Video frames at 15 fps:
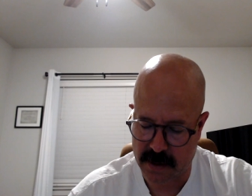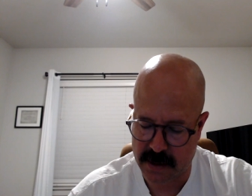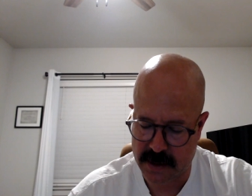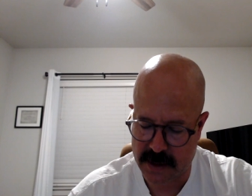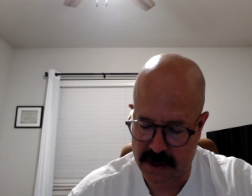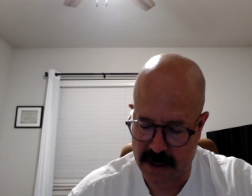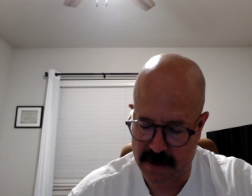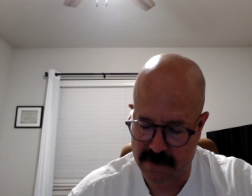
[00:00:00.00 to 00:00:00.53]
the
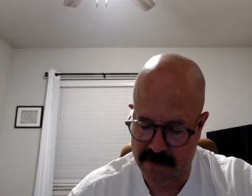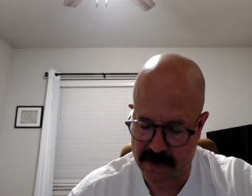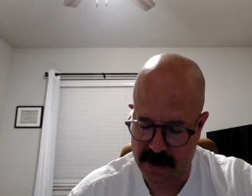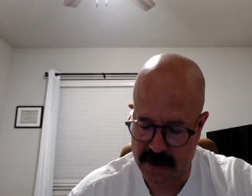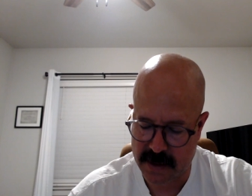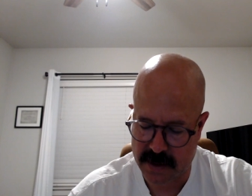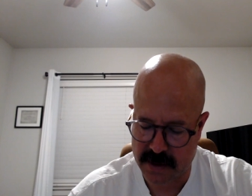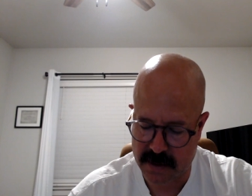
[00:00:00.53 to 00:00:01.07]
set
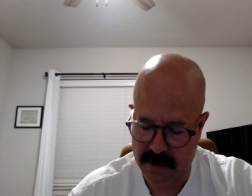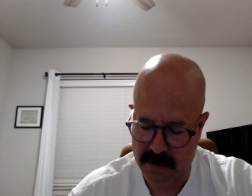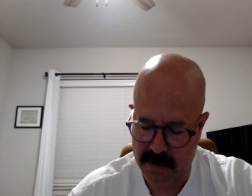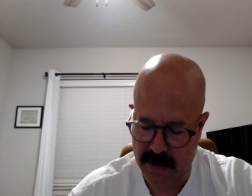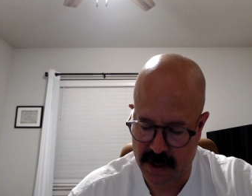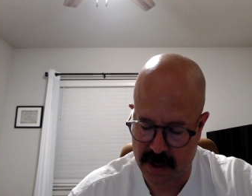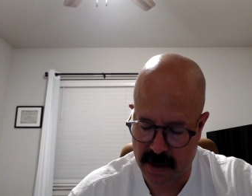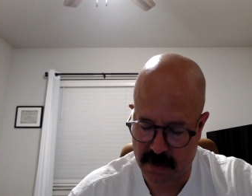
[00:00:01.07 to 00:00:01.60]
feasts
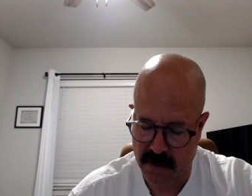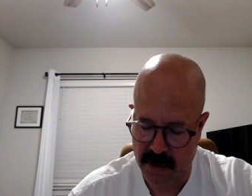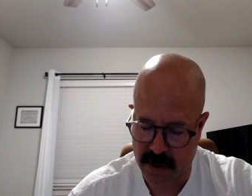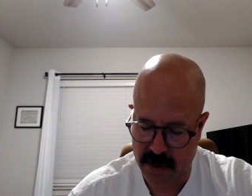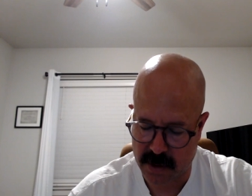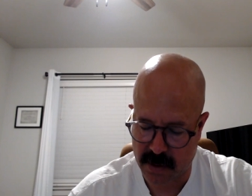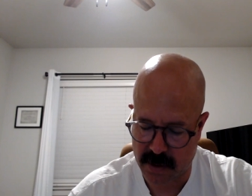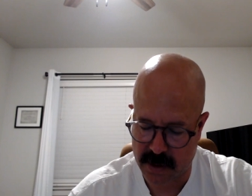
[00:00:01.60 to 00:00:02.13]
by number
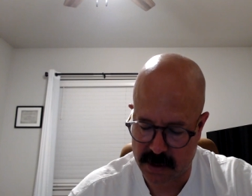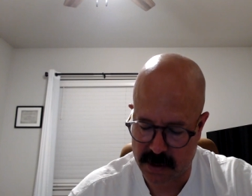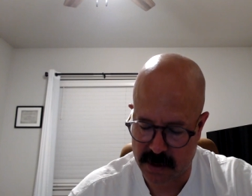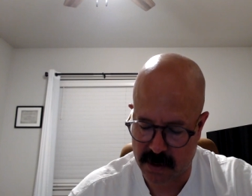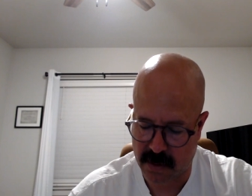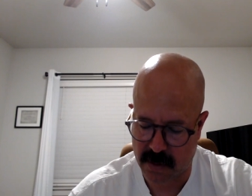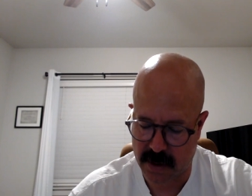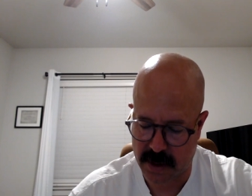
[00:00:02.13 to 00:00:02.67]
according to the
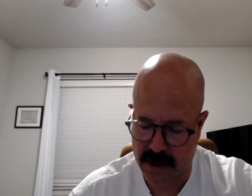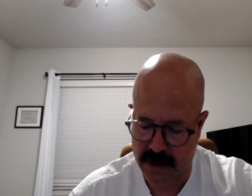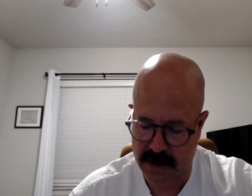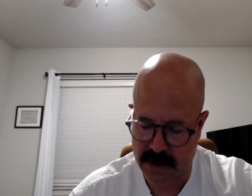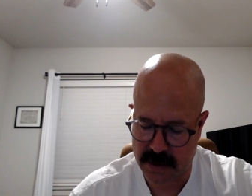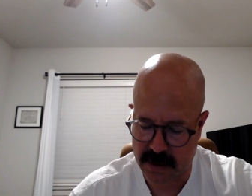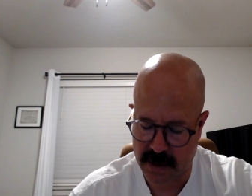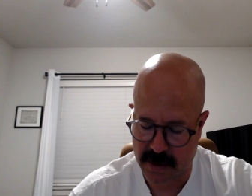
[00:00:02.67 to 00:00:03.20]

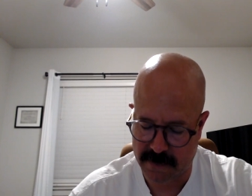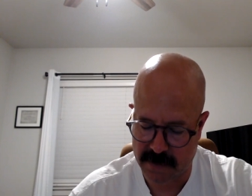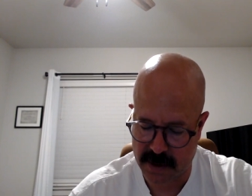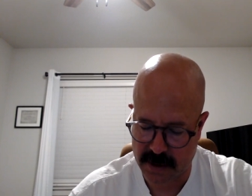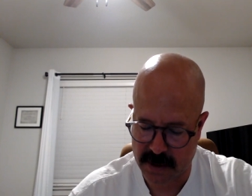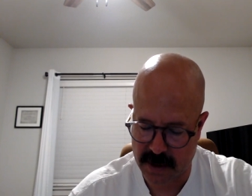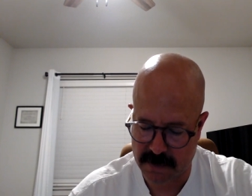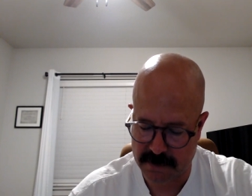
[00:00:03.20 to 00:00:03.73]
ordinance governing
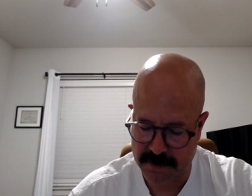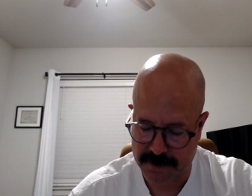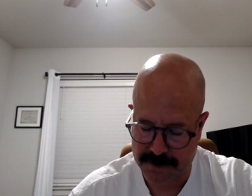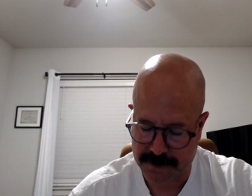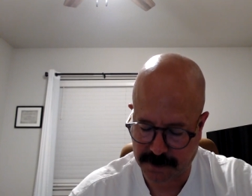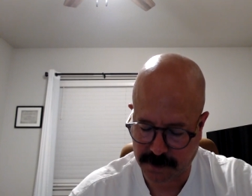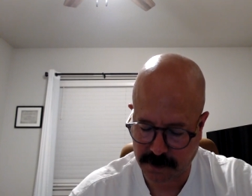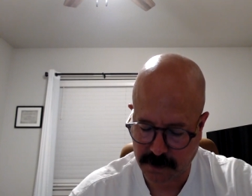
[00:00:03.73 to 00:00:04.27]
them,
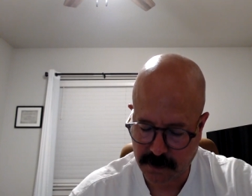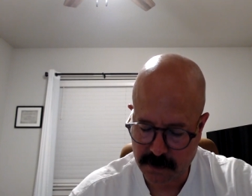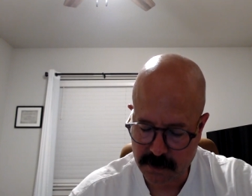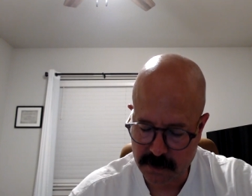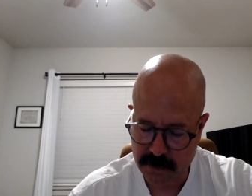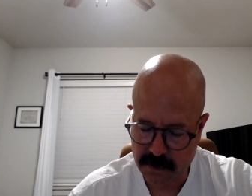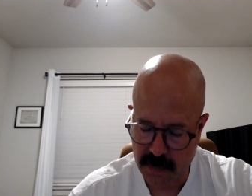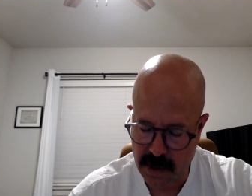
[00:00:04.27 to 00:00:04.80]

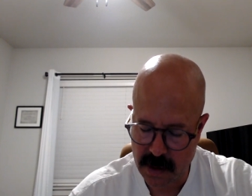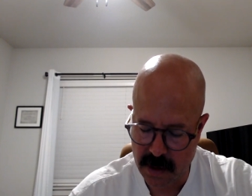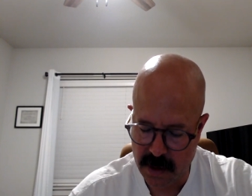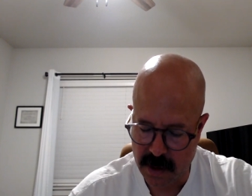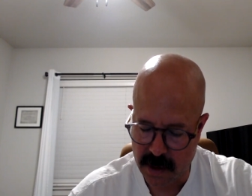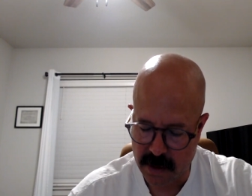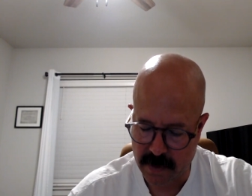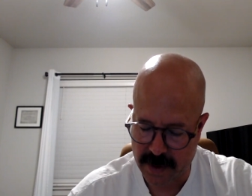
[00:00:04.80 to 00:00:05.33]

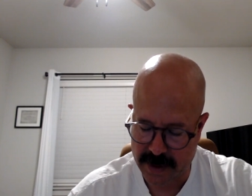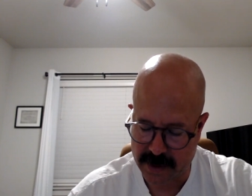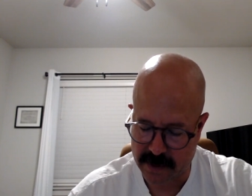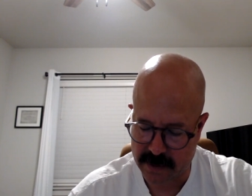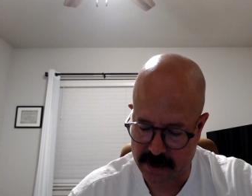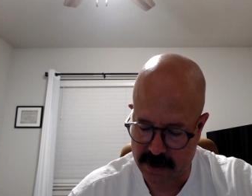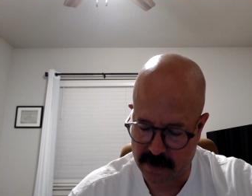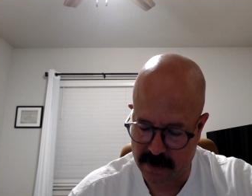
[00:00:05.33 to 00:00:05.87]

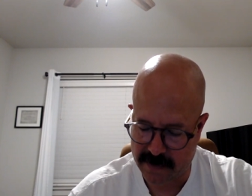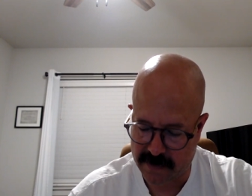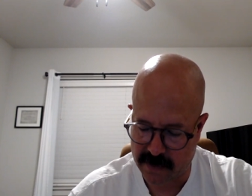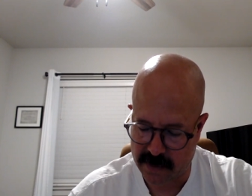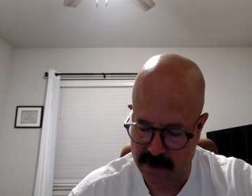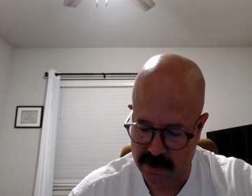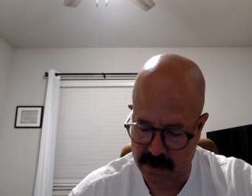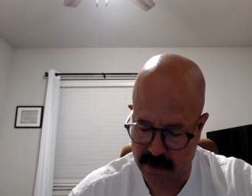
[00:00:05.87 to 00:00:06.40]
regularly before the
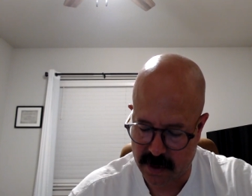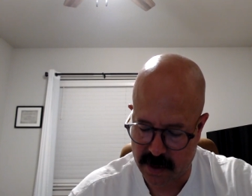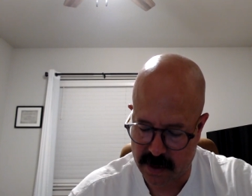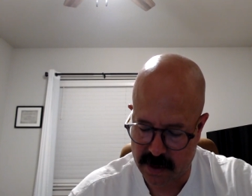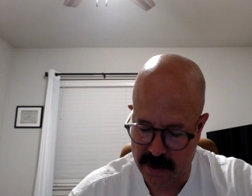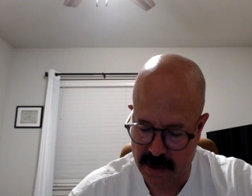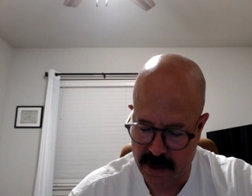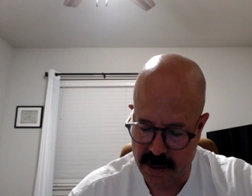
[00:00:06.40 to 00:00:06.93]
Lord
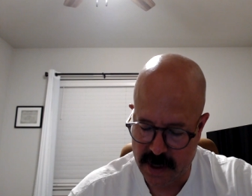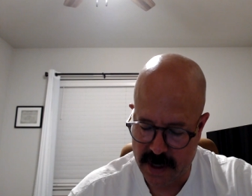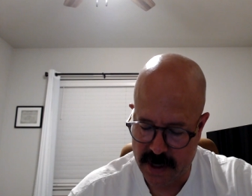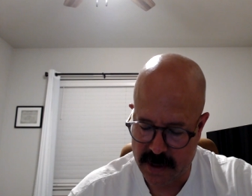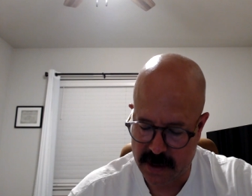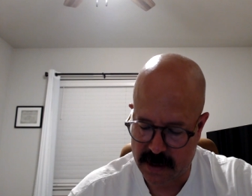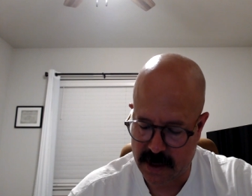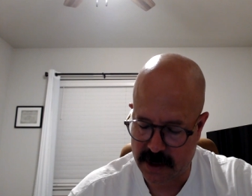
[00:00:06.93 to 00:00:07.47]
and
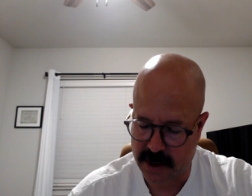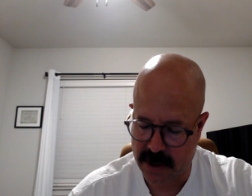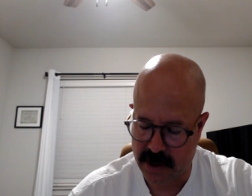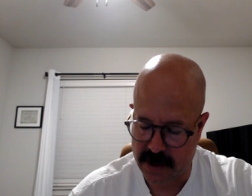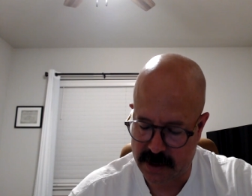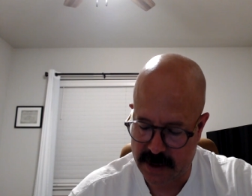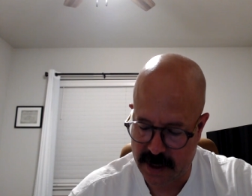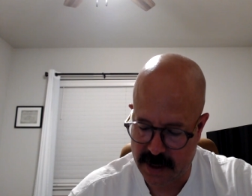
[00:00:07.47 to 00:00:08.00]
that they should
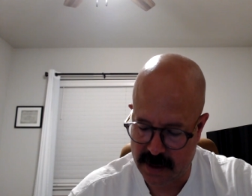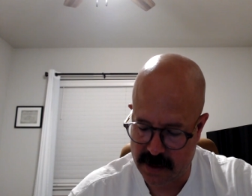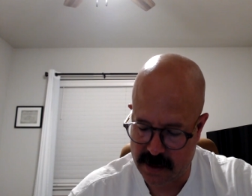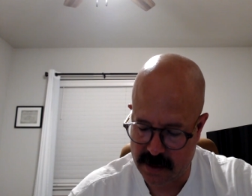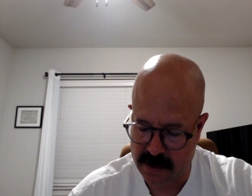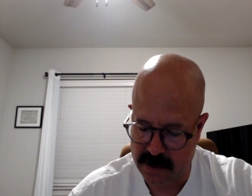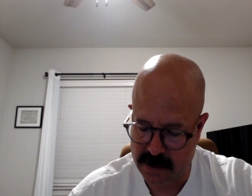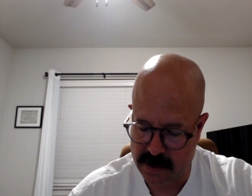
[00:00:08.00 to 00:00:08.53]
attend
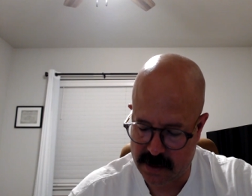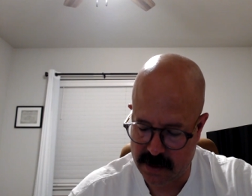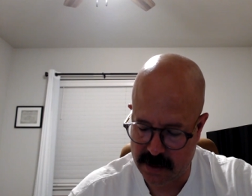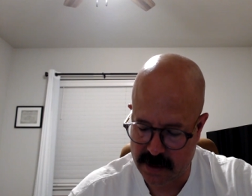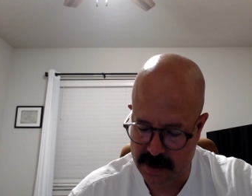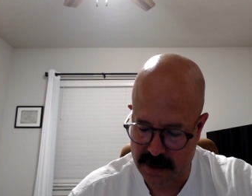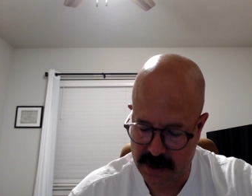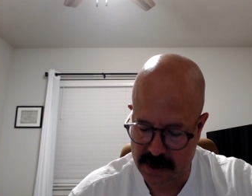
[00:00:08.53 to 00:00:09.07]
to
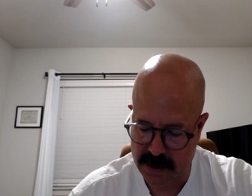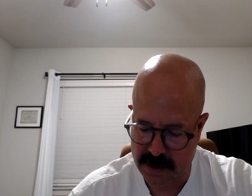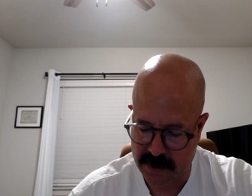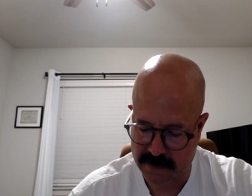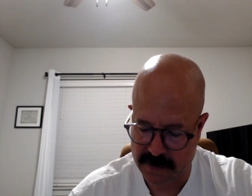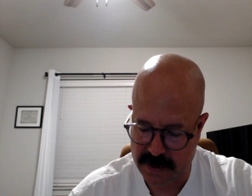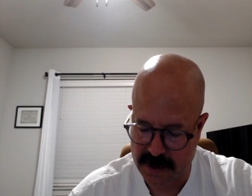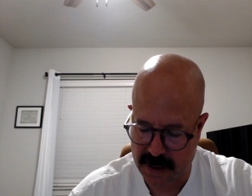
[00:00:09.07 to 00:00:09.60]
the needs of
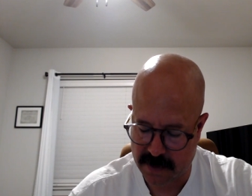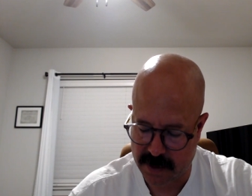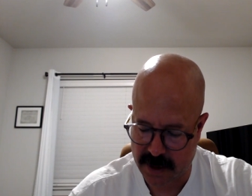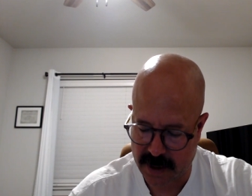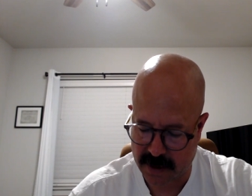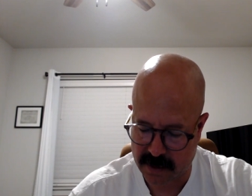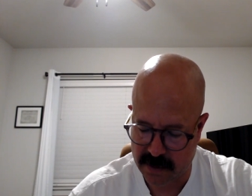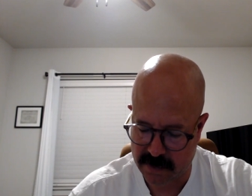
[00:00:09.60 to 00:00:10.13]
the
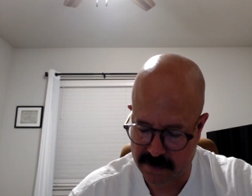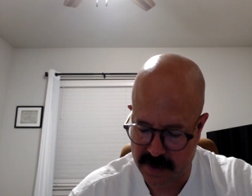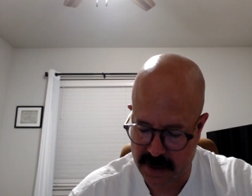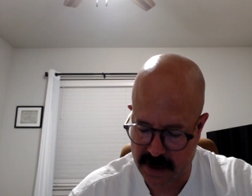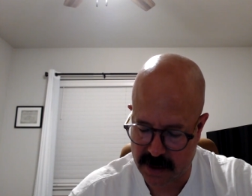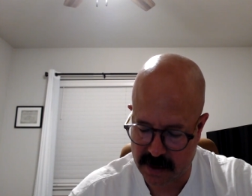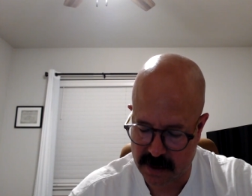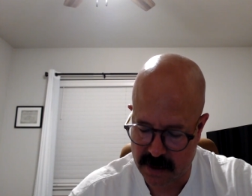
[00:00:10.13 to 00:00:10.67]
tabernacle of
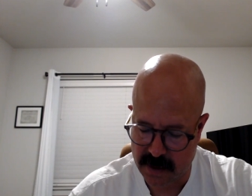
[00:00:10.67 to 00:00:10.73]
meeting,